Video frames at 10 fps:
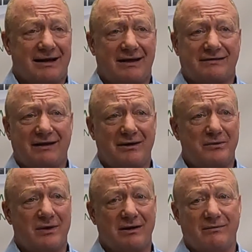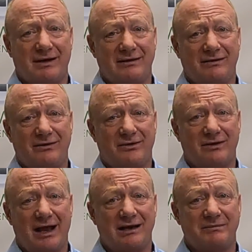I'll tell you what, when
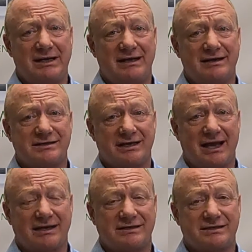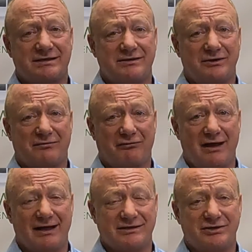your enemy is against your
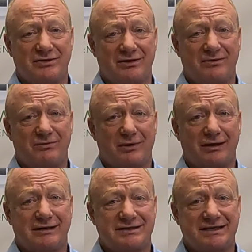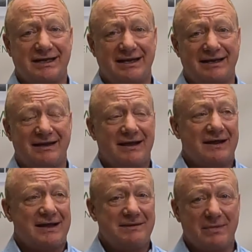friends, you really see
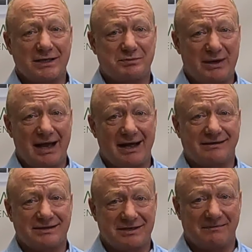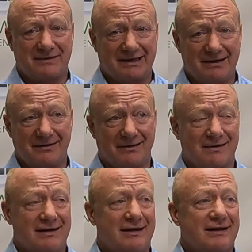he must be onto something
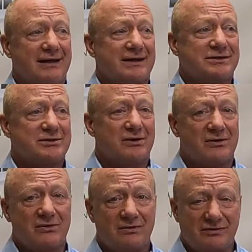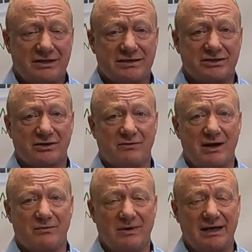here. So this is a
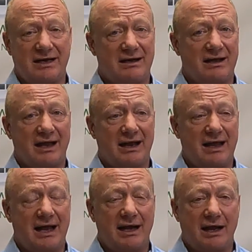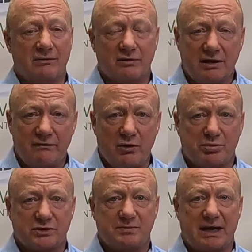great read, and it will give you a
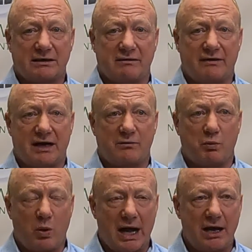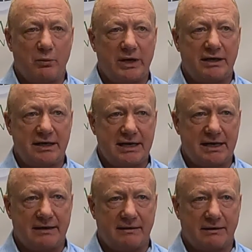perspective on why we
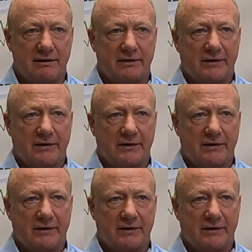need